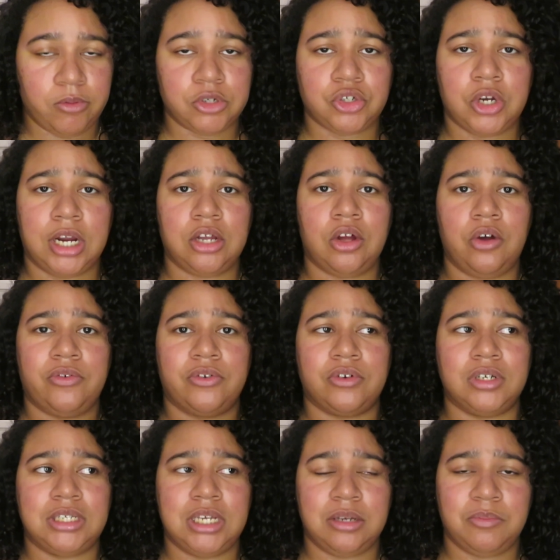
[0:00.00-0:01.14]
was trying to go for
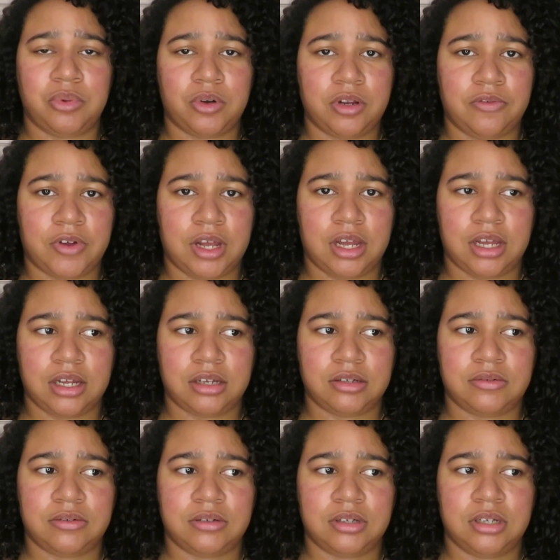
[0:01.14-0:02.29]
10.5,
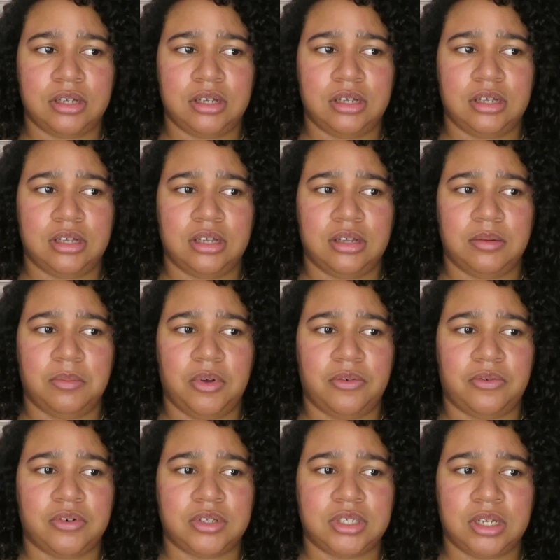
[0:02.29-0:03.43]
but
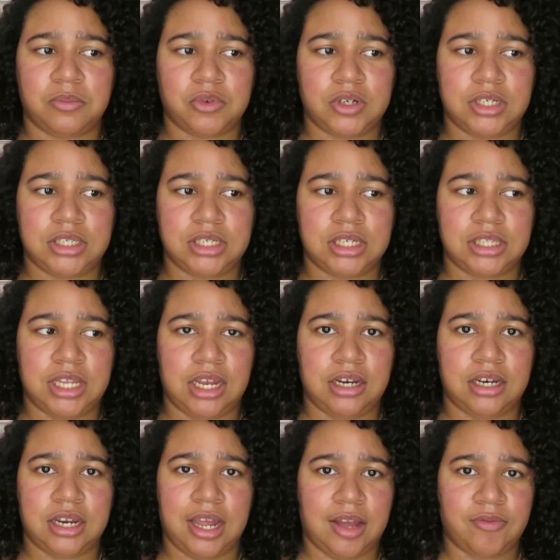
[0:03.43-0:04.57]
for some reason they
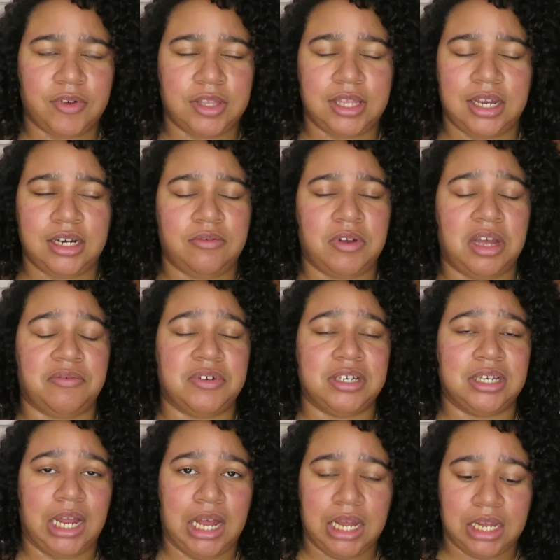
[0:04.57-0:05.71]
didn't have it. They didn't even have a
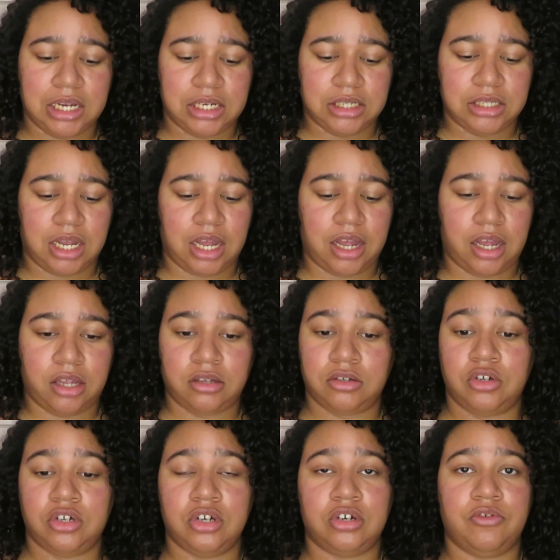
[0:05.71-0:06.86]
9. I
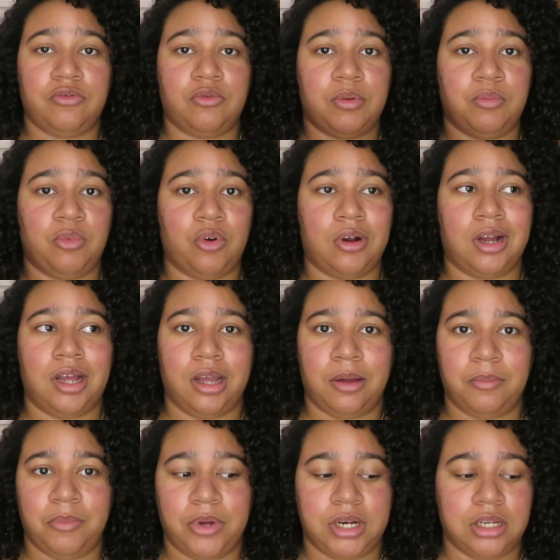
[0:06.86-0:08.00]
could have went more
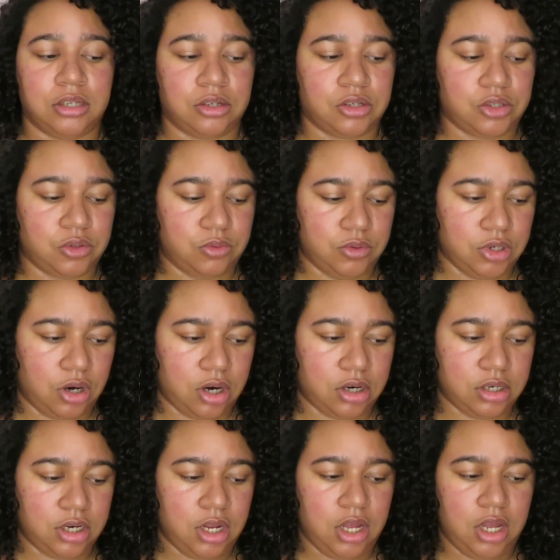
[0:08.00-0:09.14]
up, but it looked too
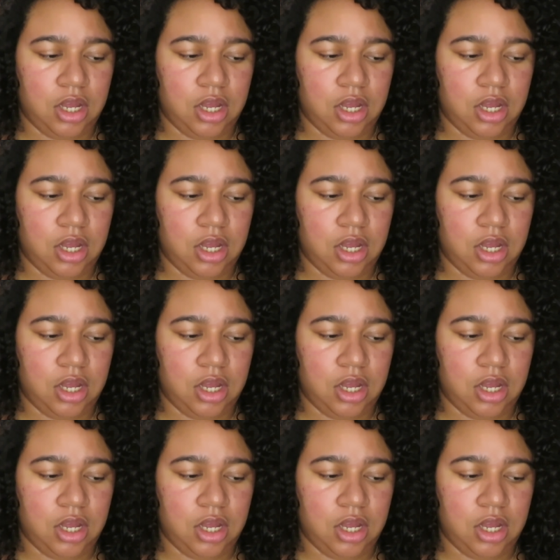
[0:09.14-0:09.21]
dark.